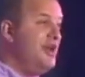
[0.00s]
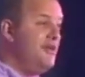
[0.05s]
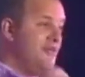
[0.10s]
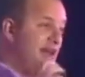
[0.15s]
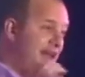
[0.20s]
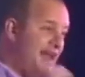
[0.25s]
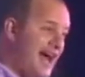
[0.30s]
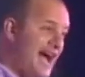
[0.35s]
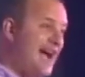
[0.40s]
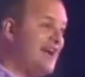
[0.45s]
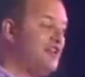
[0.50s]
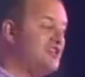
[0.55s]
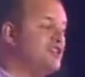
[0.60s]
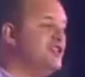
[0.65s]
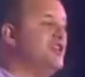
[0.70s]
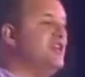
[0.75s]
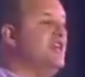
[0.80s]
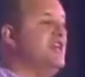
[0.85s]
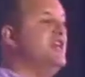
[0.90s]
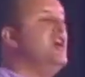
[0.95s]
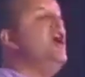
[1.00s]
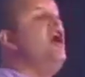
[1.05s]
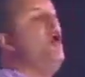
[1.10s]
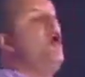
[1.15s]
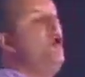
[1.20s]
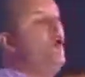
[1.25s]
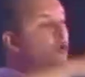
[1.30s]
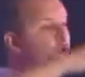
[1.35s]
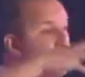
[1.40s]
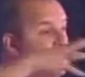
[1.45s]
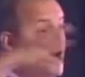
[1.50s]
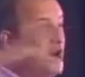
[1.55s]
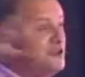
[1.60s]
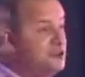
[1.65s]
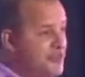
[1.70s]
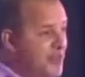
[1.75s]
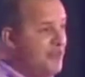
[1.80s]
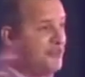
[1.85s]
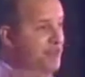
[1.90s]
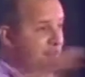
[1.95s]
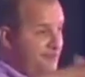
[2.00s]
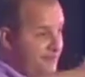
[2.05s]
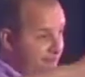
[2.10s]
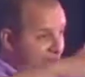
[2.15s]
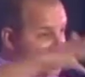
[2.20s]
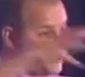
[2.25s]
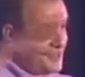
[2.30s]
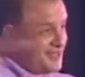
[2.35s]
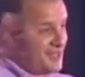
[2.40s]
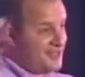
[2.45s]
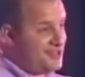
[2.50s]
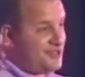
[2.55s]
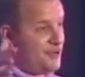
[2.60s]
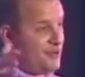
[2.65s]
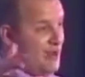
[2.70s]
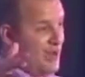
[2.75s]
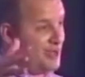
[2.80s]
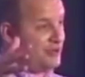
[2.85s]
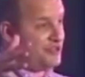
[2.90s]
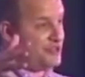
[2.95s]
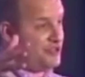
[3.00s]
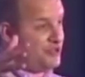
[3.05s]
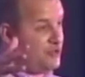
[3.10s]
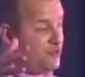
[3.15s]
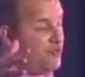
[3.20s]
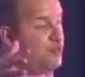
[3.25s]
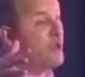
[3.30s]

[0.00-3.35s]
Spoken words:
then actually all those other facets around you